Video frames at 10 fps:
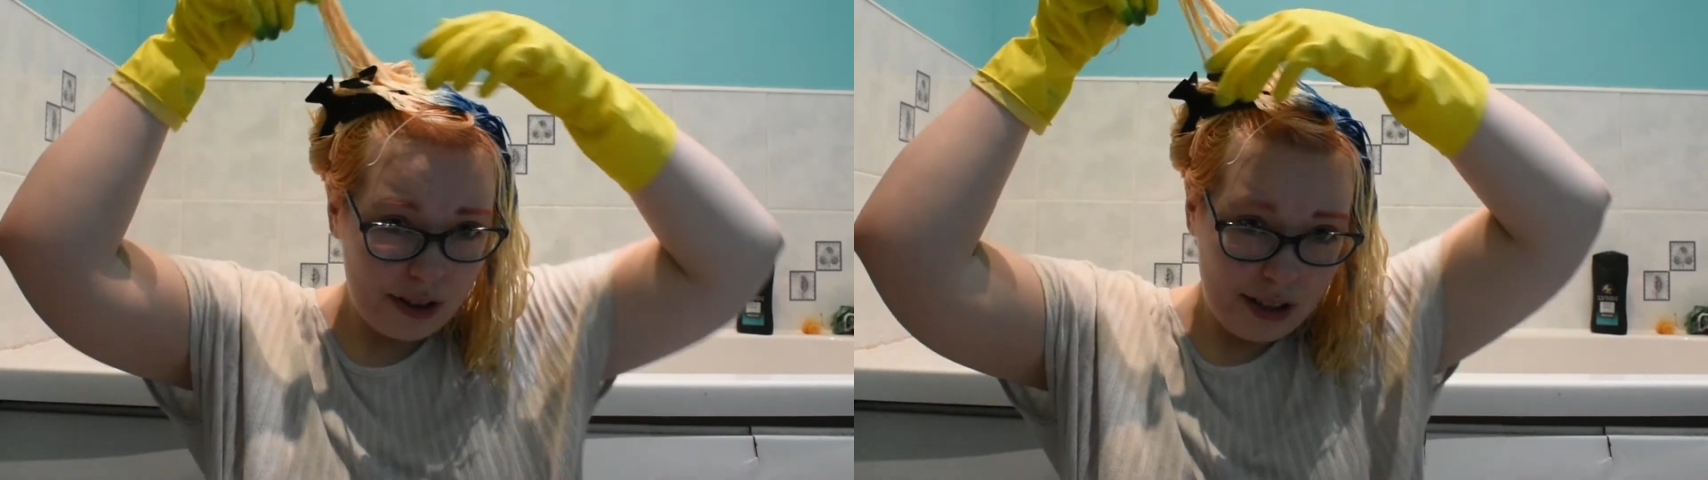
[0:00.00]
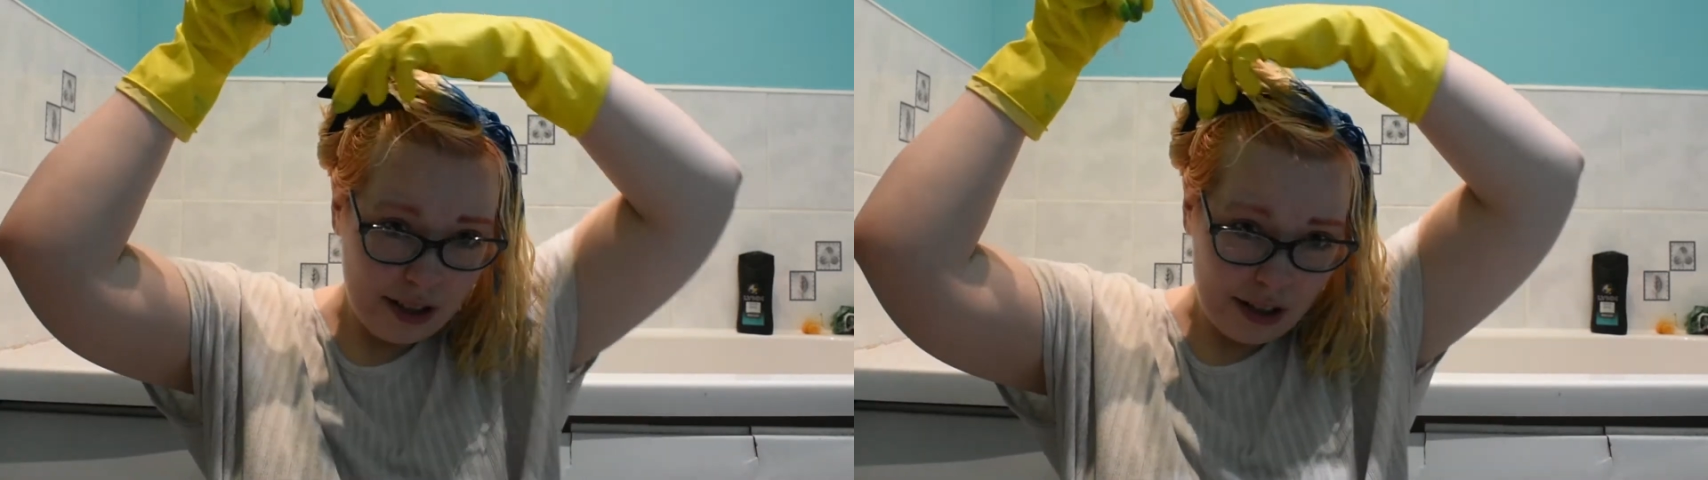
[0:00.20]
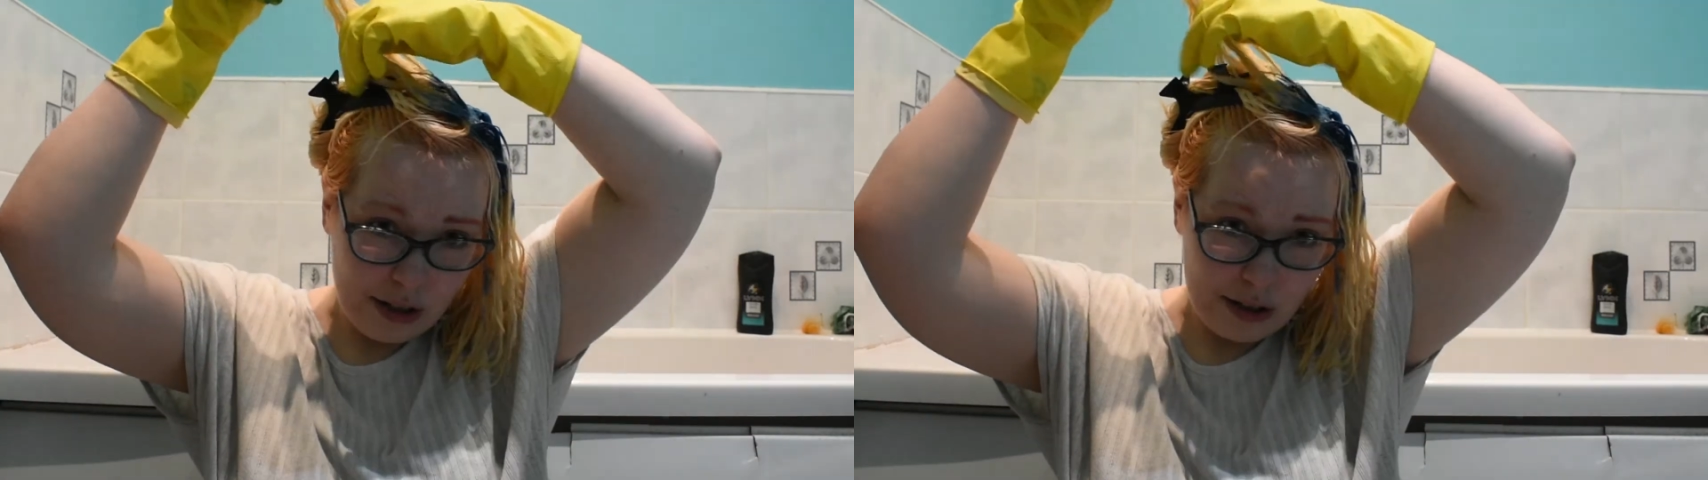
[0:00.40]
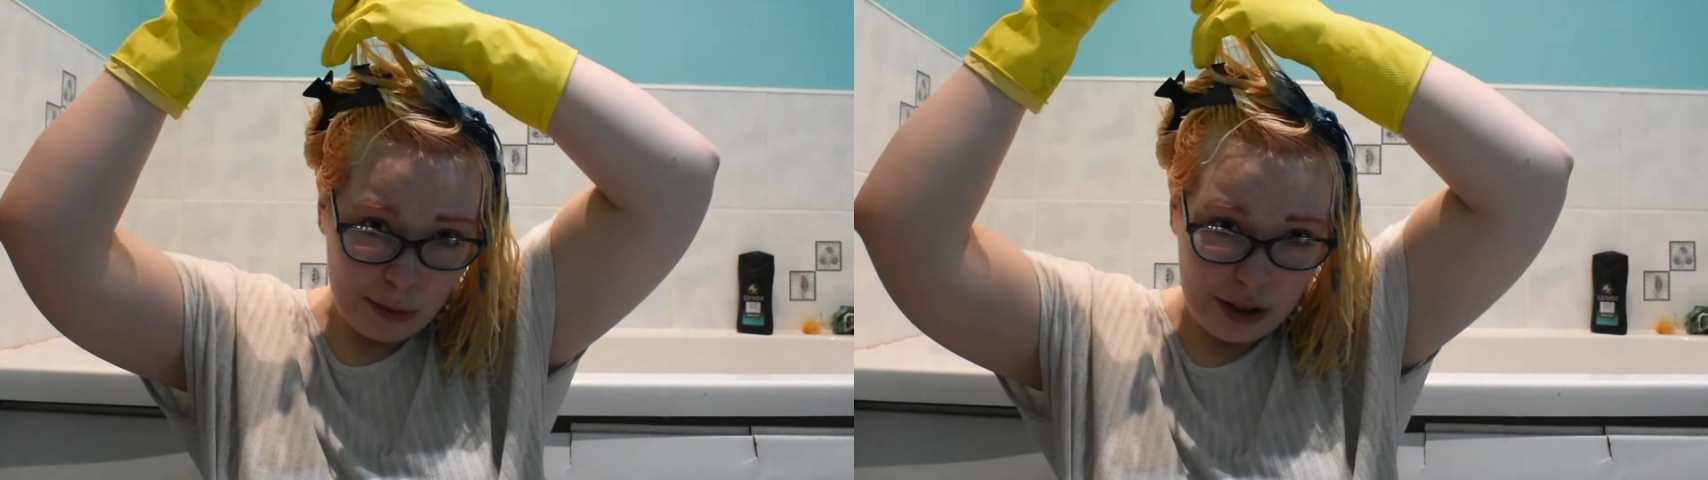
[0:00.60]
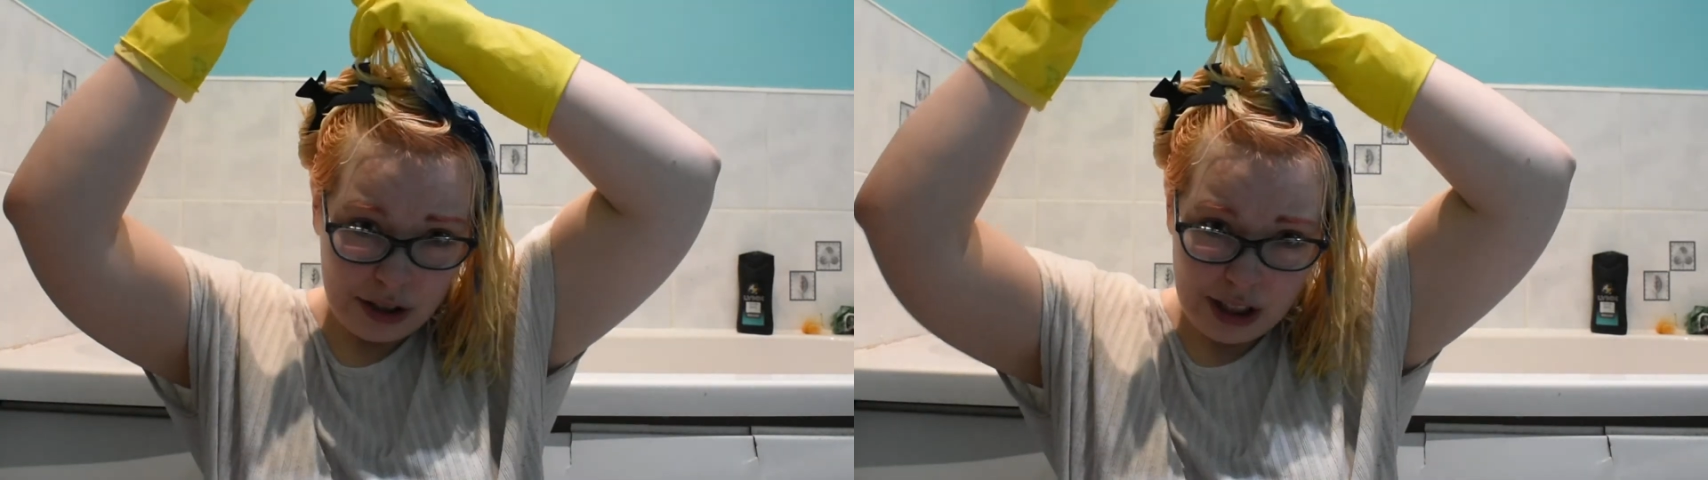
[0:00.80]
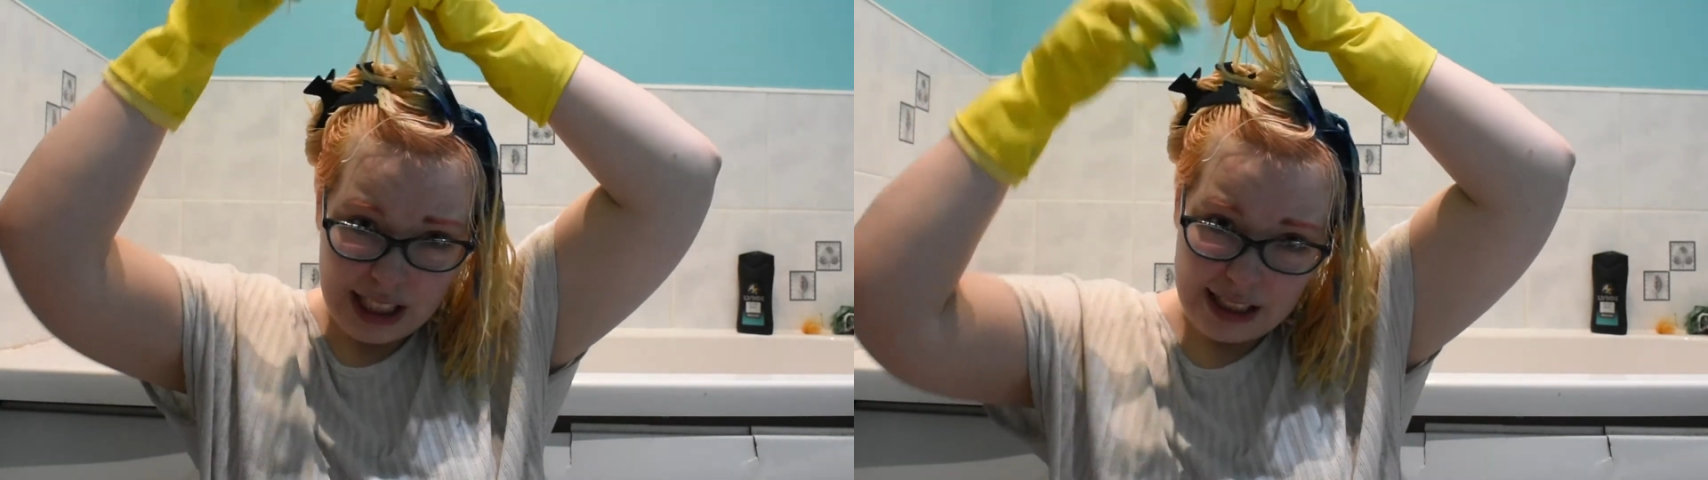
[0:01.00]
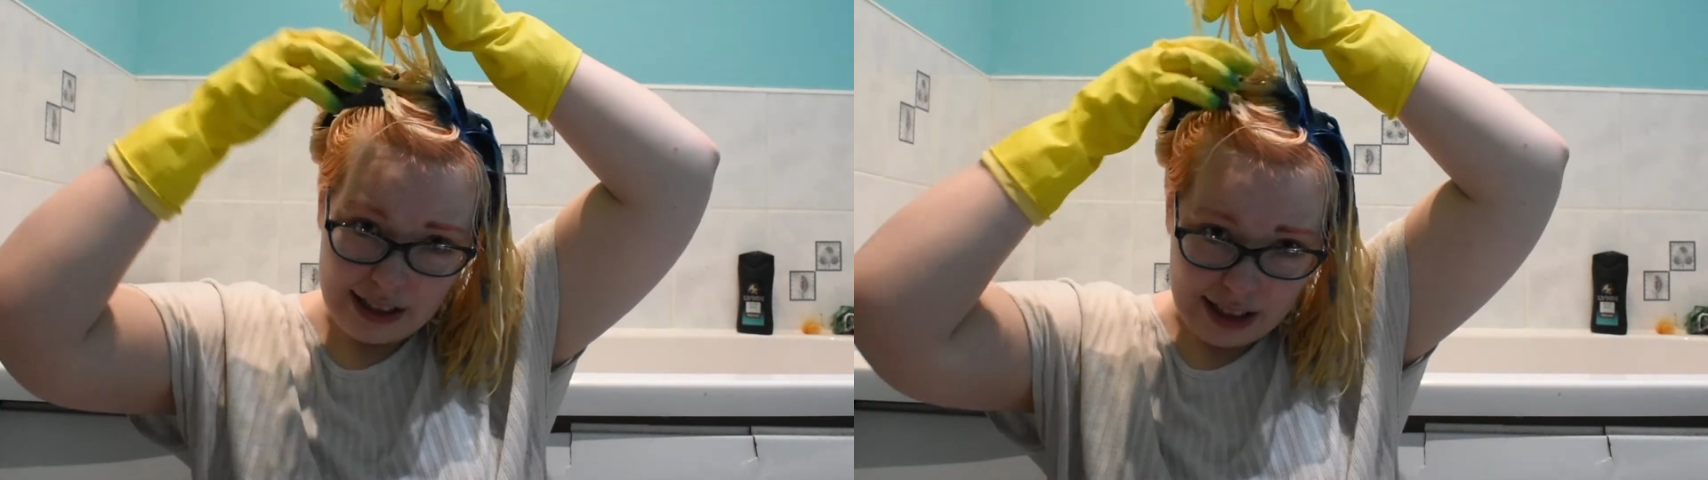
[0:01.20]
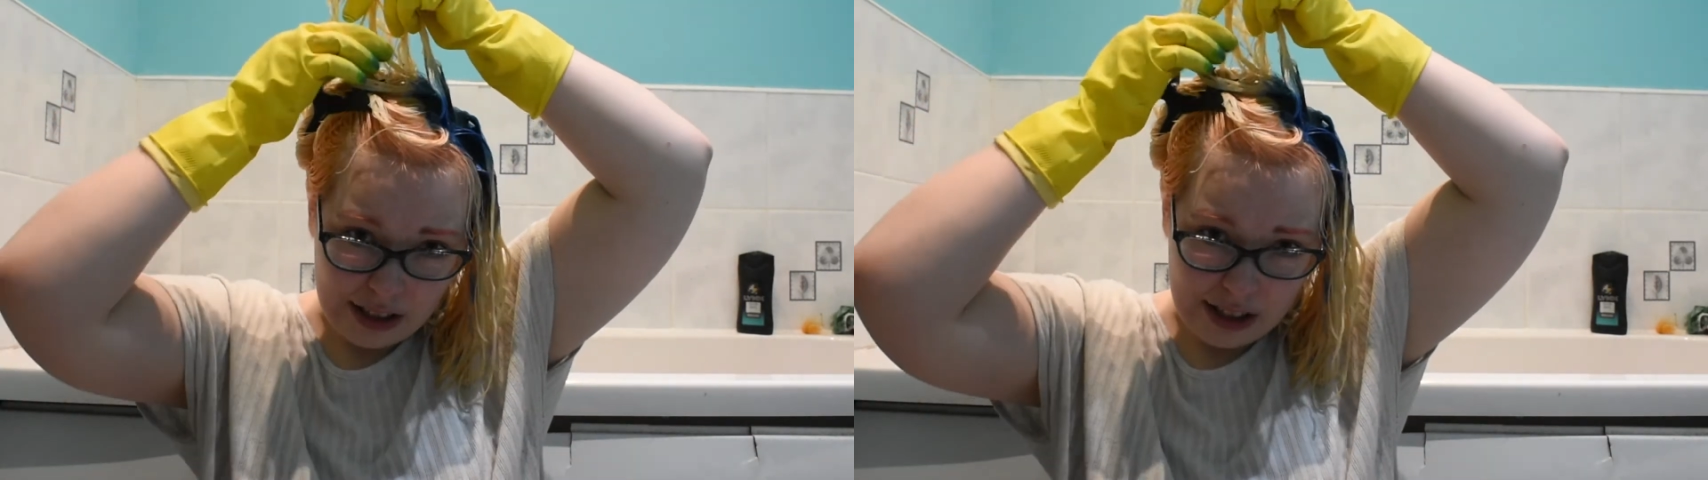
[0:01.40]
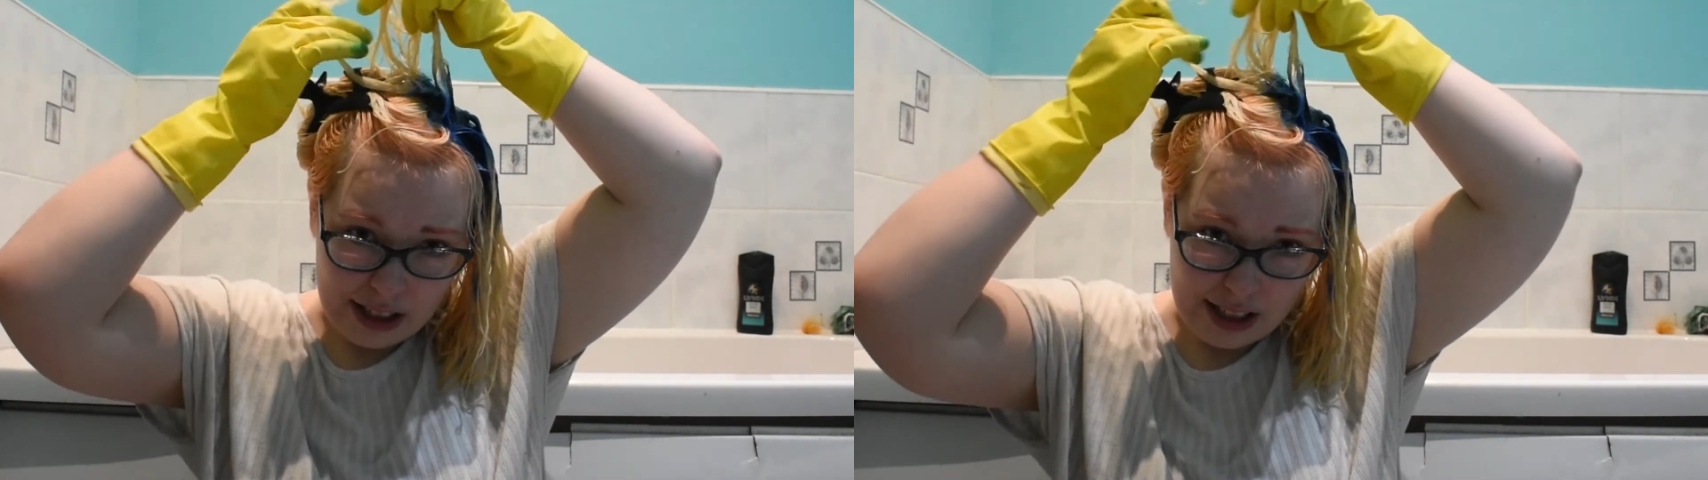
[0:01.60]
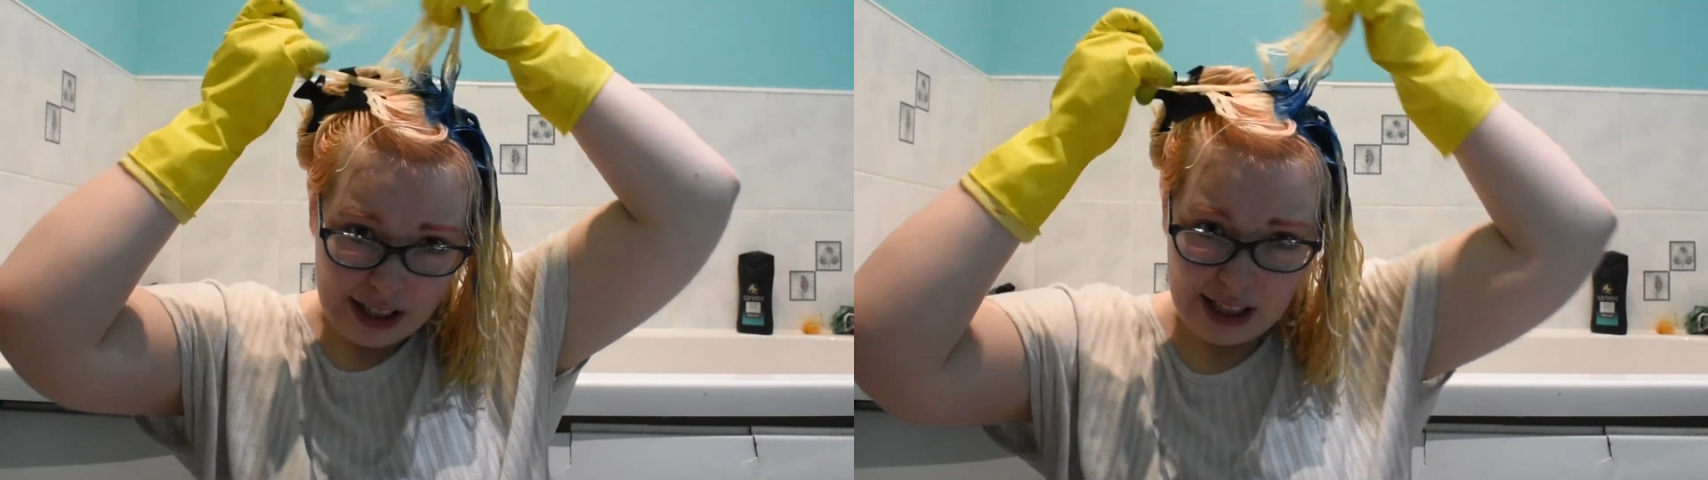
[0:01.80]
there are worksheets, there
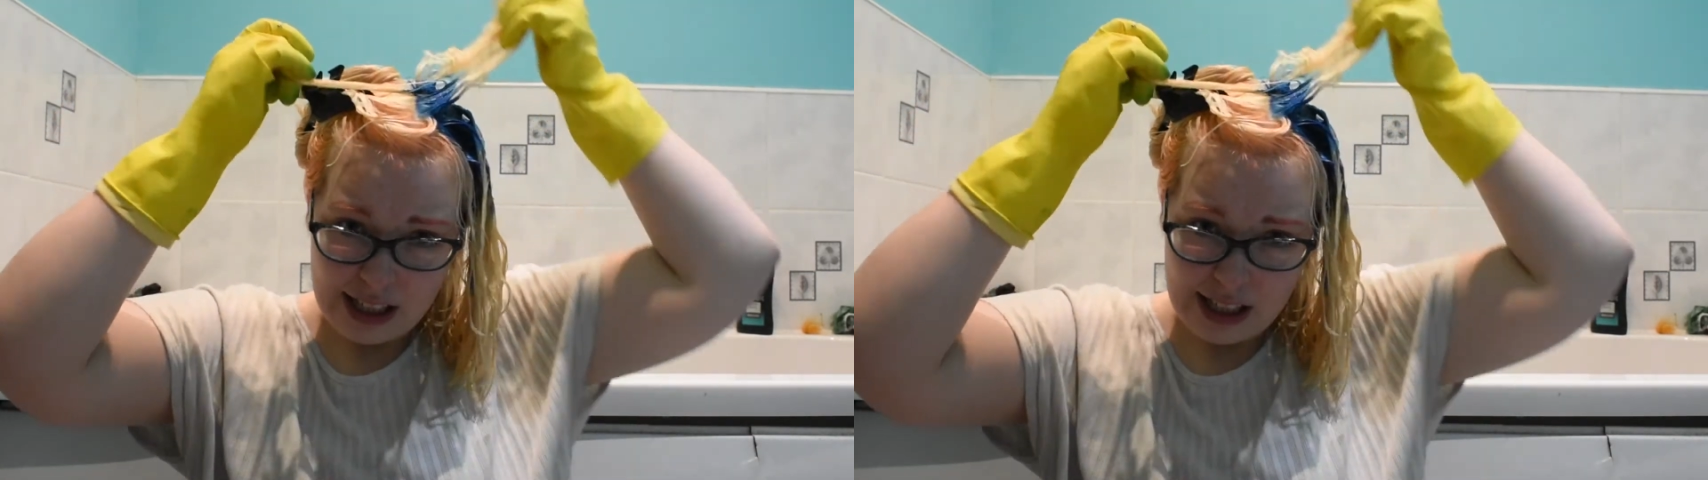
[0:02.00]
are